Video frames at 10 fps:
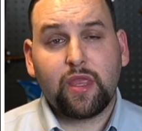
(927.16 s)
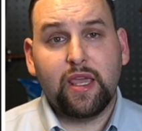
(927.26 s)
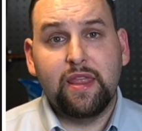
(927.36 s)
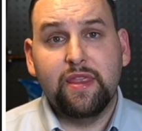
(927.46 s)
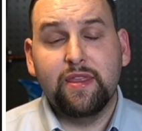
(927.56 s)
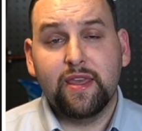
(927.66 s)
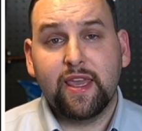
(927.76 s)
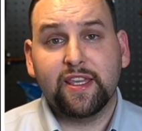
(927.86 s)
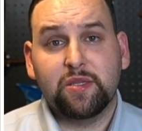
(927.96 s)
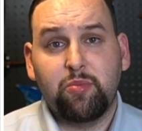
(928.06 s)
and then the
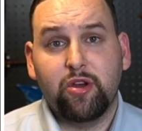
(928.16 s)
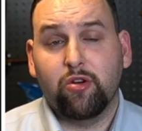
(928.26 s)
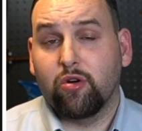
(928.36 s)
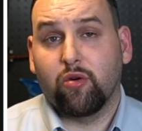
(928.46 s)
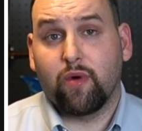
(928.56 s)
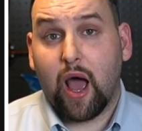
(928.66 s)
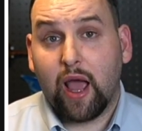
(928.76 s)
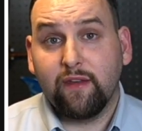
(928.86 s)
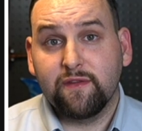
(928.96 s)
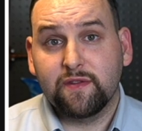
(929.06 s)
guest speaker
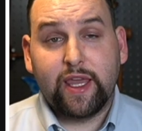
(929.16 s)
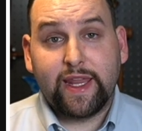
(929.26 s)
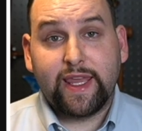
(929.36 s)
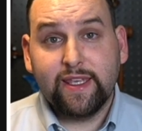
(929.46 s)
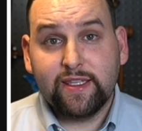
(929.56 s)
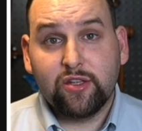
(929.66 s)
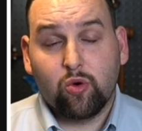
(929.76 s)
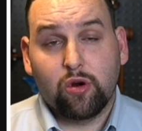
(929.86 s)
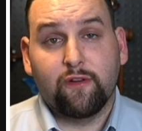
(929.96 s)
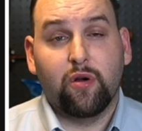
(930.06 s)
arrives, it is in
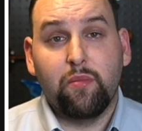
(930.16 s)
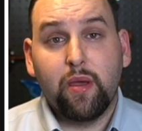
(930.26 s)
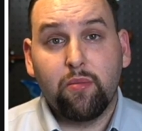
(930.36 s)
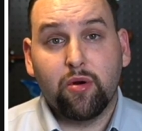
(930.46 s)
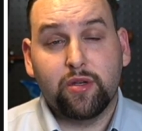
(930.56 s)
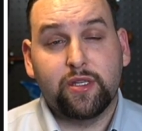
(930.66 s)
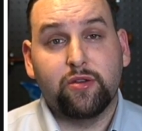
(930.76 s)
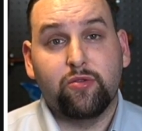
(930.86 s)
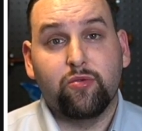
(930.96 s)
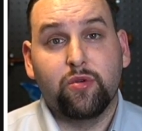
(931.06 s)
order for a member
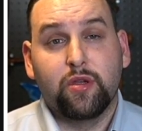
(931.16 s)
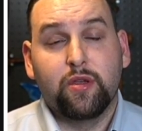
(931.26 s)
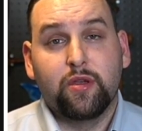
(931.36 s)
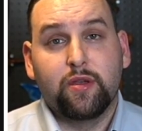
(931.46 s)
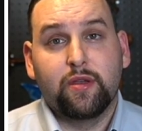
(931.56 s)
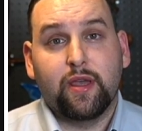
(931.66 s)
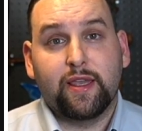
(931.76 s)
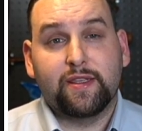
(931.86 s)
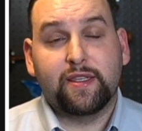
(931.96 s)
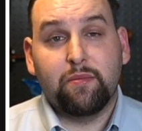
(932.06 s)
to
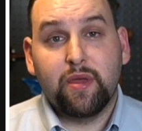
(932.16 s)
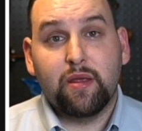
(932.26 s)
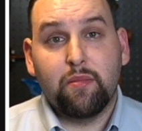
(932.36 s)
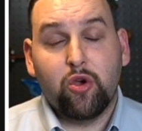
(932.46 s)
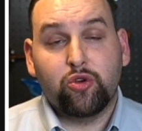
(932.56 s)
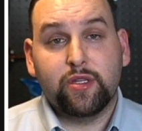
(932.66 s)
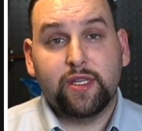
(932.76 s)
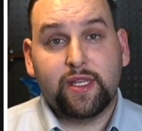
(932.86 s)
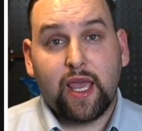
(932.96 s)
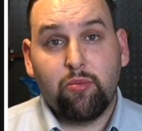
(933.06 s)
submit a motion to
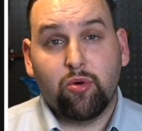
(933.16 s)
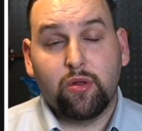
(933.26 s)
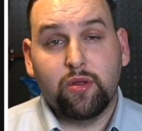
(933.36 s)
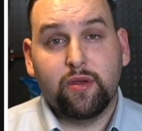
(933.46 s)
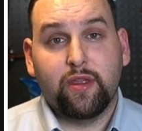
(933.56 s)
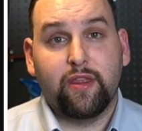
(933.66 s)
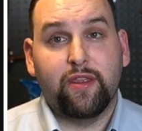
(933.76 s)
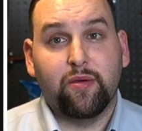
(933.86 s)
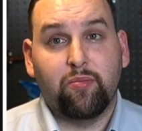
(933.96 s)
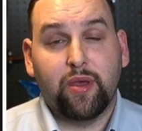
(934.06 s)
table
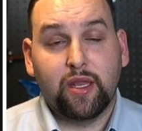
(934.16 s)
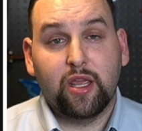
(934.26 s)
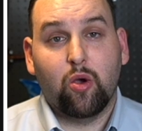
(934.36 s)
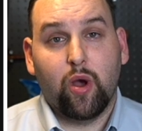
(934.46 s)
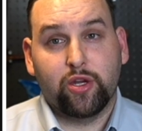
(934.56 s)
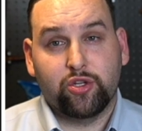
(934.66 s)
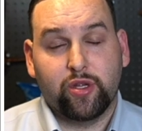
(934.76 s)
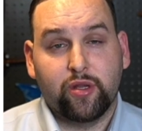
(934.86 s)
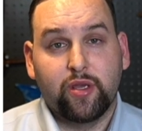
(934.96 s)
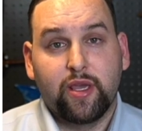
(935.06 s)
the pending
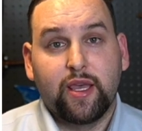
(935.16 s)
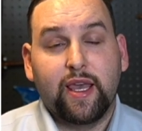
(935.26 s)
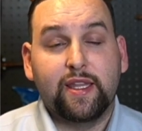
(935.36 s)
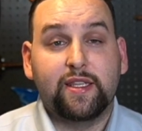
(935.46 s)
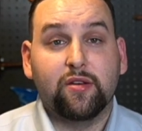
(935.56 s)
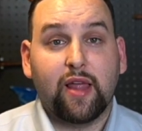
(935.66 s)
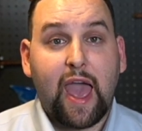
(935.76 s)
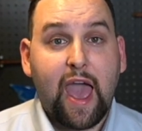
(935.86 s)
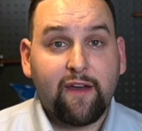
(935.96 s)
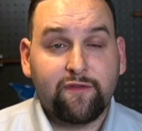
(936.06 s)
question until
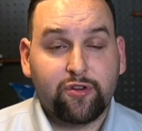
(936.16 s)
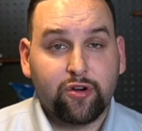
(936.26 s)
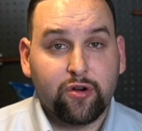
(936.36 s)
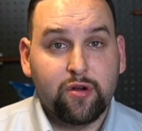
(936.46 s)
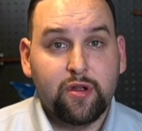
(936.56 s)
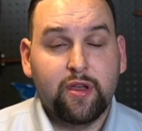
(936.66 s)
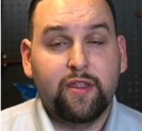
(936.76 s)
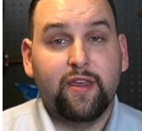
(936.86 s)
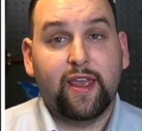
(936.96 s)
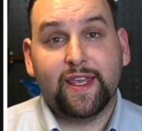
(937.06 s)
after
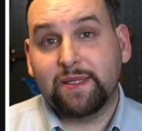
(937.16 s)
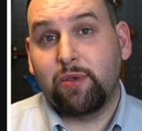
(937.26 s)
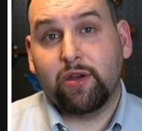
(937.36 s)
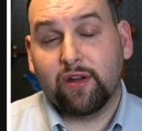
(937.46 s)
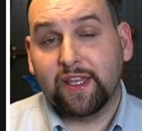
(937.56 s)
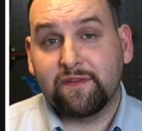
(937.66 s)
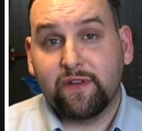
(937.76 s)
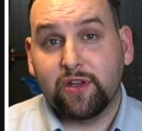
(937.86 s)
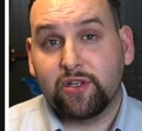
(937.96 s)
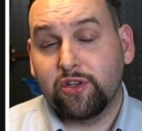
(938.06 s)
the guest speaker has
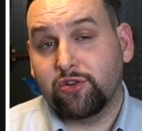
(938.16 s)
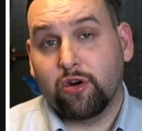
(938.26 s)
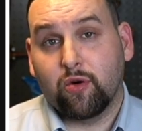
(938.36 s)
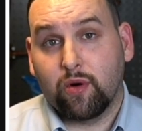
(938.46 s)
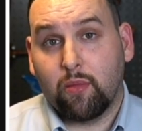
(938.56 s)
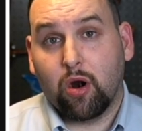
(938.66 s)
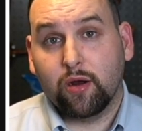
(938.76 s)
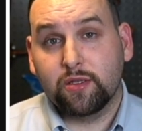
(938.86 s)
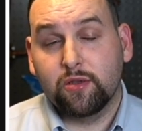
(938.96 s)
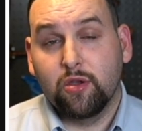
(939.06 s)
finished his or her
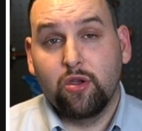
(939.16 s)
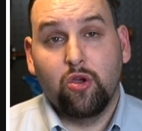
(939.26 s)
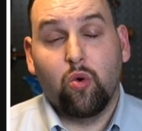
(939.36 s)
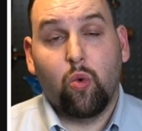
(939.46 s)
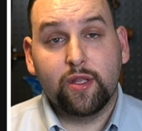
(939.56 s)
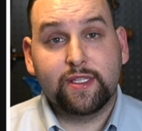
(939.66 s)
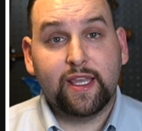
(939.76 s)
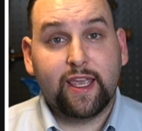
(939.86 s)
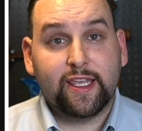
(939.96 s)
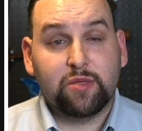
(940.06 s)
remarks. Once the
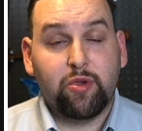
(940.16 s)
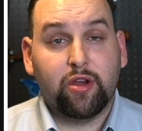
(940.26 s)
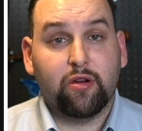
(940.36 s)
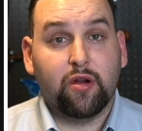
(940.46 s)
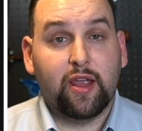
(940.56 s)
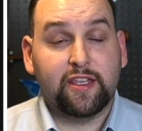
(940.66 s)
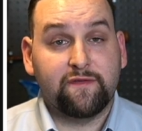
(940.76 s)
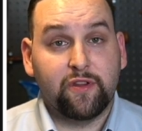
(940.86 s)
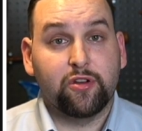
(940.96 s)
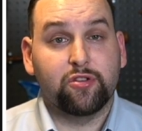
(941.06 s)
guest speaker has
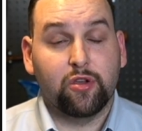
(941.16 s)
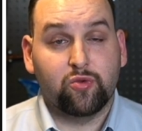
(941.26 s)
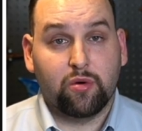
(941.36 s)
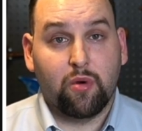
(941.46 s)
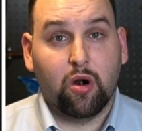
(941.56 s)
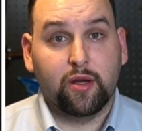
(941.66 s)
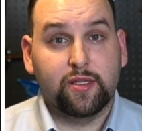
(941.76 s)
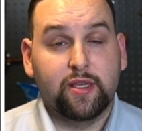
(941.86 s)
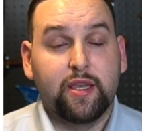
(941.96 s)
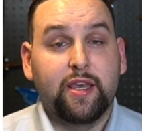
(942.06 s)
finished those
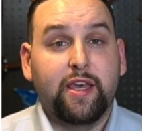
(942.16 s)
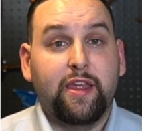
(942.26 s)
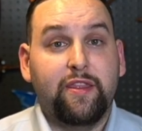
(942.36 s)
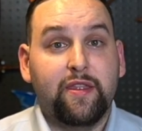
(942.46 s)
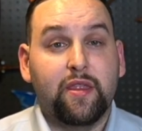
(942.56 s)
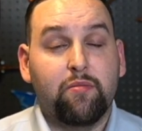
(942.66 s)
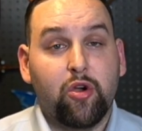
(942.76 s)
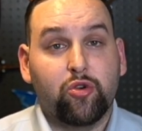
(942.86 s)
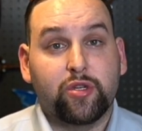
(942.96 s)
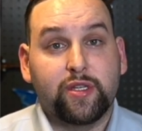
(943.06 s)
remarks, then the
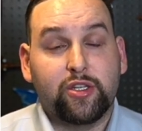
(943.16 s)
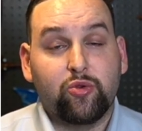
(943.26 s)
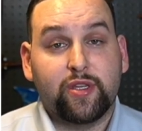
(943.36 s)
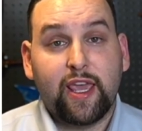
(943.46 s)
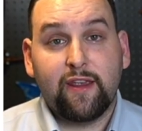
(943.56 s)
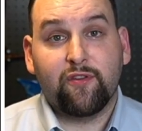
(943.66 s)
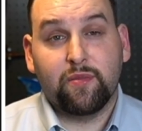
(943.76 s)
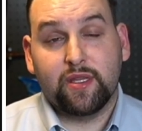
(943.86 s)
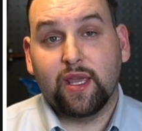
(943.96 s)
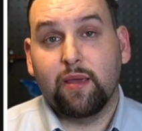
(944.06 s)
motion to take from
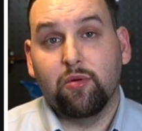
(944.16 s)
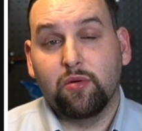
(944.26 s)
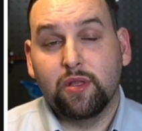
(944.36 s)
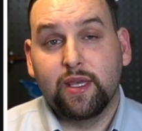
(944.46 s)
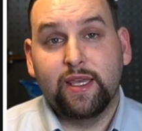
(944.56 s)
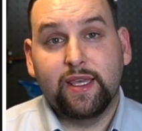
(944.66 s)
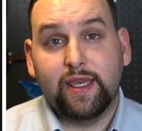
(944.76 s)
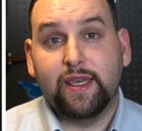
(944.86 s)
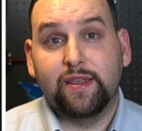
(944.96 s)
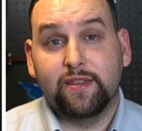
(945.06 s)
the table
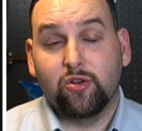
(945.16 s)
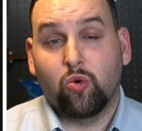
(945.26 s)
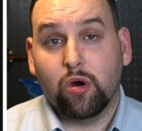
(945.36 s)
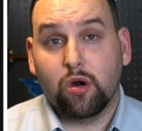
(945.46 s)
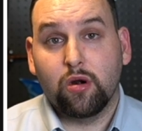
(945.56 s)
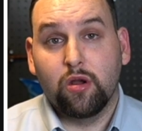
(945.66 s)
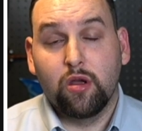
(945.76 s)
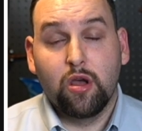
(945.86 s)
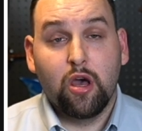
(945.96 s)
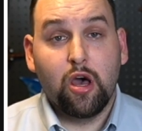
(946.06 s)
is in order.
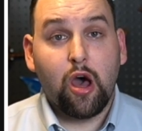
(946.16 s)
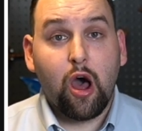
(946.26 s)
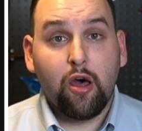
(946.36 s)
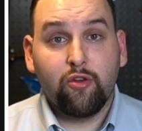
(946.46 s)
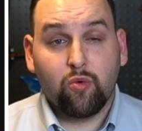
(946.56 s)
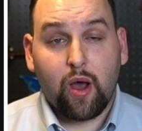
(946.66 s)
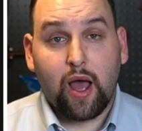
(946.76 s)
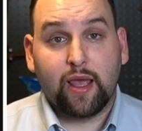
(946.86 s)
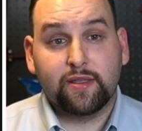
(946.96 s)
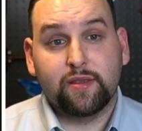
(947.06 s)

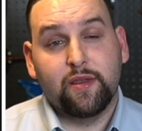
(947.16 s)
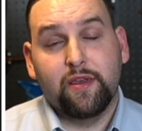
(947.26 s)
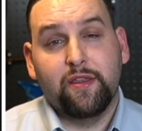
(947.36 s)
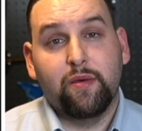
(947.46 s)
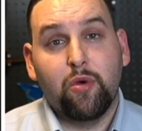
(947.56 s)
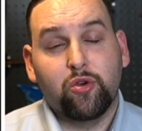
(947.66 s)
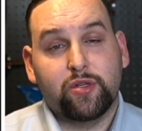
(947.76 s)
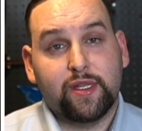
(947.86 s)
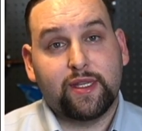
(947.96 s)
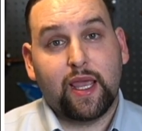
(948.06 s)
Otherwise, the
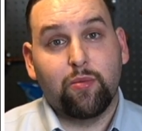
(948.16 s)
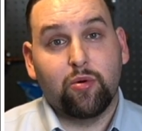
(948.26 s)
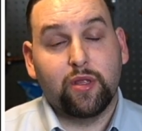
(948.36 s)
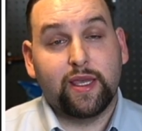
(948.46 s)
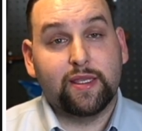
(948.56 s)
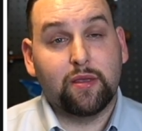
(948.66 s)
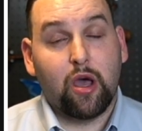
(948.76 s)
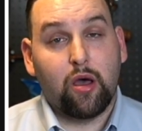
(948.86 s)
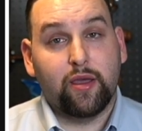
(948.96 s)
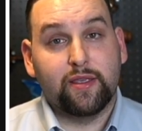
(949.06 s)
motion to table is
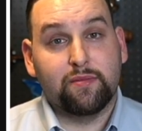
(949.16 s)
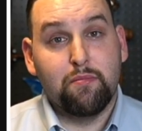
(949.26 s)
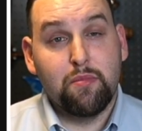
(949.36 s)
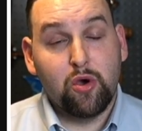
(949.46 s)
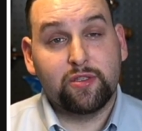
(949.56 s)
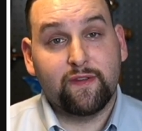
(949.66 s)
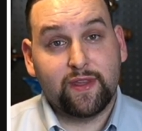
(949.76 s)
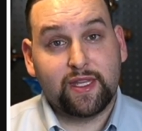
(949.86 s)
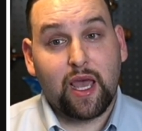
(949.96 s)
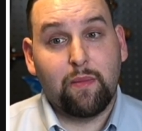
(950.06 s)
most of the
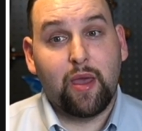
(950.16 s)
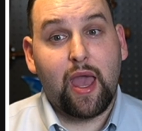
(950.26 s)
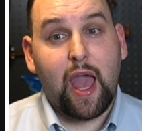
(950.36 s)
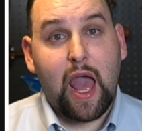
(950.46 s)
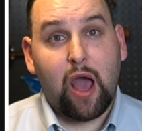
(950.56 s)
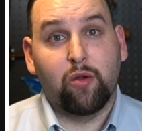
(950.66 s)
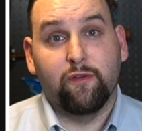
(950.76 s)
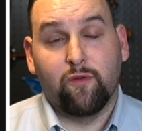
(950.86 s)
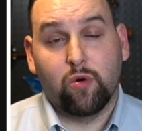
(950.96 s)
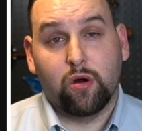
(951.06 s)
time out
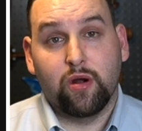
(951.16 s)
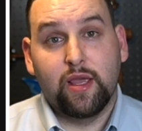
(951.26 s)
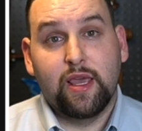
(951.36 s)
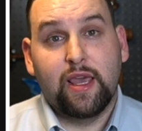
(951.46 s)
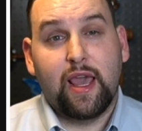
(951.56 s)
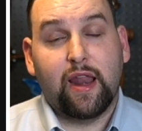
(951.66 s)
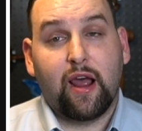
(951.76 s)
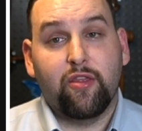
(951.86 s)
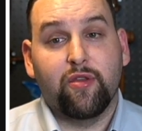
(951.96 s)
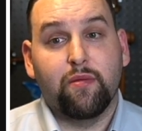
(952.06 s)
of order, and
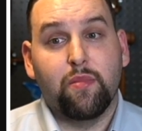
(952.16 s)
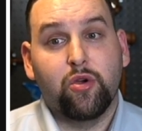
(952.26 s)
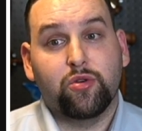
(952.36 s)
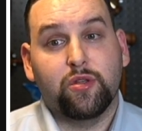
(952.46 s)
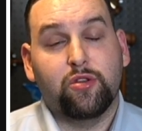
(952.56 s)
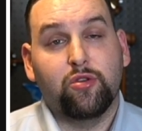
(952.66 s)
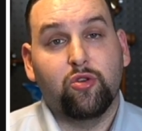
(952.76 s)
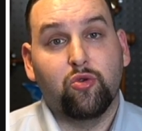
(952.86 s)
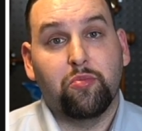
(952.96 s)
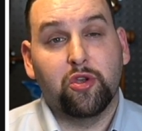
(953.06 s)
either the motion
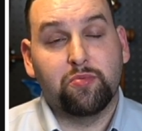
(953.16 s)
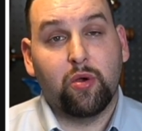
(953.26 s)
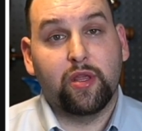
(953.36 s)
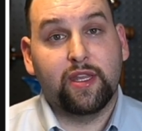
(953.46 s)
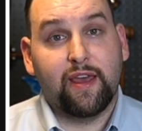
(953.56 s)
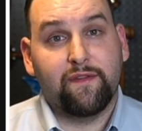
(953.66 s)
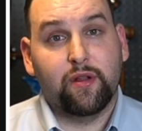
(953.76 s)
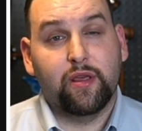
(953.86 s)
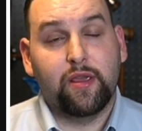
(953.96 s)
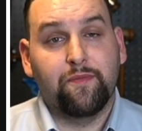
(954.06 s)
to postpone
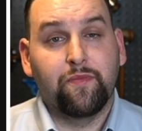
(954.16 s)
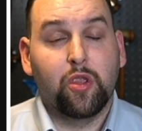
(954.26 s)
indefinitely